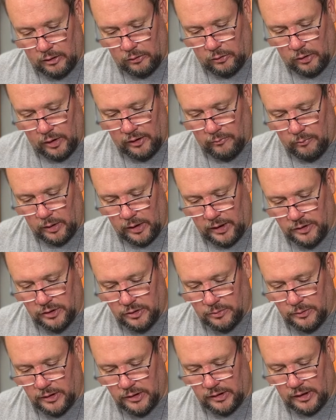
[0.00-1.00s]
a lot of mine
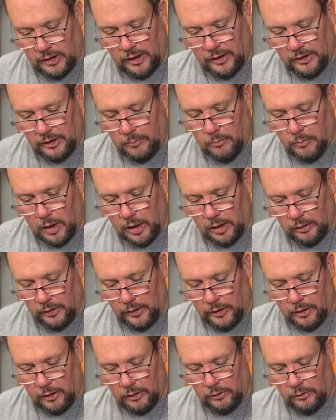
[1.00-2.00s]
just because I like the
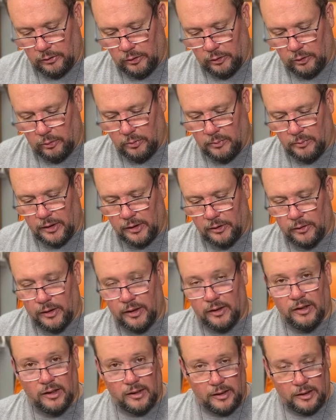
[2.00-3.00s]
modeling on it a little bit better, and
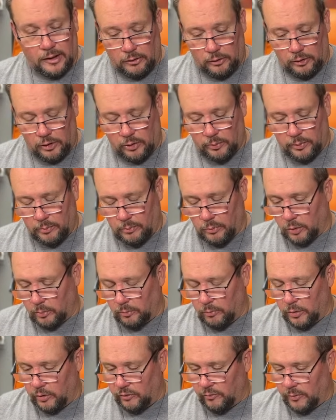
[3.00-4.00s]
I think I get a little bit more
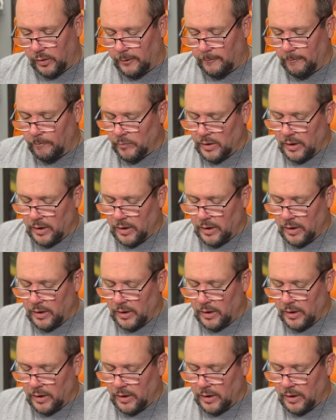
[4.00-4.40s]
movement.